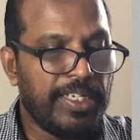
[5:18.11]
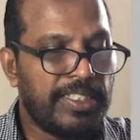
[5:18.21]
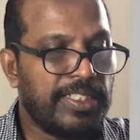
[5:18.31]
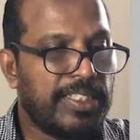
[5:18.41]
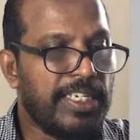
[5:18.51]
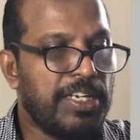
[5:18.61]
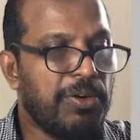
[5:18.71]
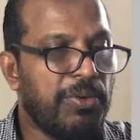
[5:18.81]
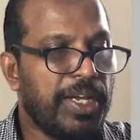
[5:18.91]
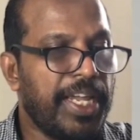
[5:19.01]
C
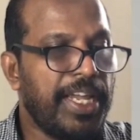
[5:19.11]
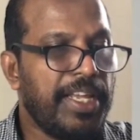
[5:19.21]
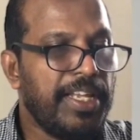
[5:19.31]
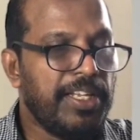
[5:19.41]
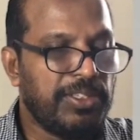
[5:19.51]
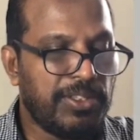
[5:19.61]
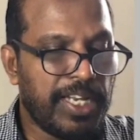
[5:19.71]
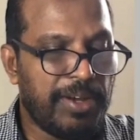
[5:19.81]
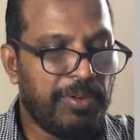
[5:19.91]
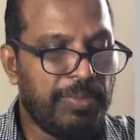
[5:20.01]
over a. So
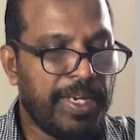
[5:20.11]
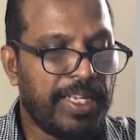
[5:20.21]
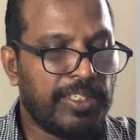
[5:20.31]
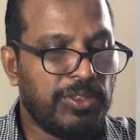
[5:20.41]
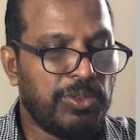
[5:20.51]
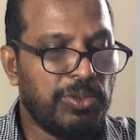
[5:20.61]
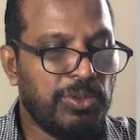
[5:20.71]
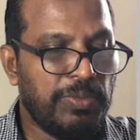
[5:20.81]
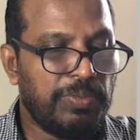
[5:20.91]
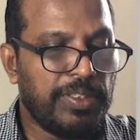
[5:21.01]
that will be negative
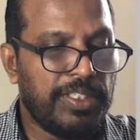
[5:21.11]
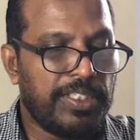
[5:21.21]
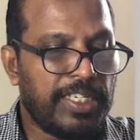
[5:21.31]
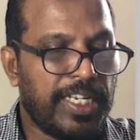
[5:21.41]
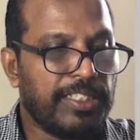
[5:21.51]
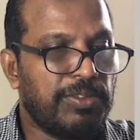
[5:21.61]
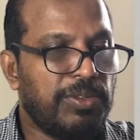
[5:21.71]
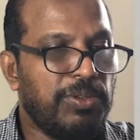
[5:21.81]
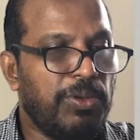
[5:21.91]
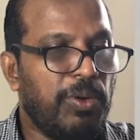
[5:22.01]
2. This is a negative
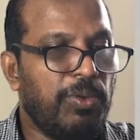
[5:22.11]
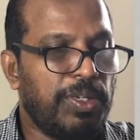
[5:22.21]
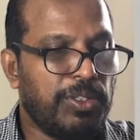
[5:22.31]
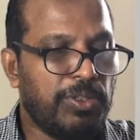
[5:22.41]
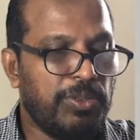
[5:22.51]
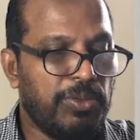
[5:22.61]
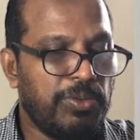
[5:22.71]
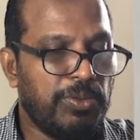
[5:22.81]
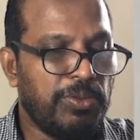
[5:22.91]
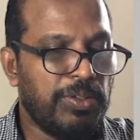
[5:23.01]
2 over 2
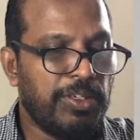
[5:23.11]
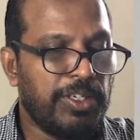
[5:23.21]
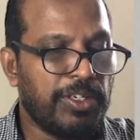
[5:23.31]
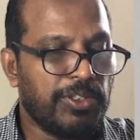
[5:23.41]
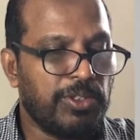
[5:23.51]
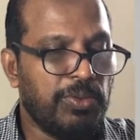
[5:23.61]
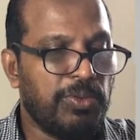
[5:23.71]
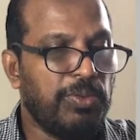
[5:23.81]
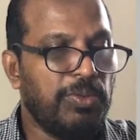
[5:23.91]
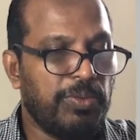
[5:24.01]
equals to
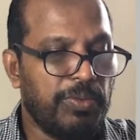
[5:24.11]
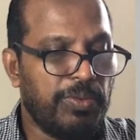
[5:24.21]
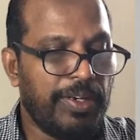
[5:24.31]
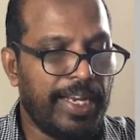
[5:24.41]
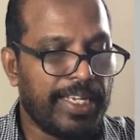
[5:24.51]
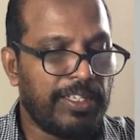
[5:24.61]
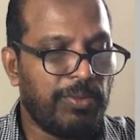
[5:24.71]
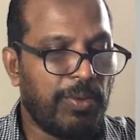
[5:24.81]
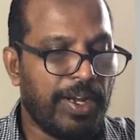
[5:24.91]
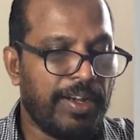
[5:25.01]
negative
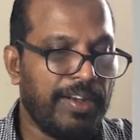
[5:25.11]
1.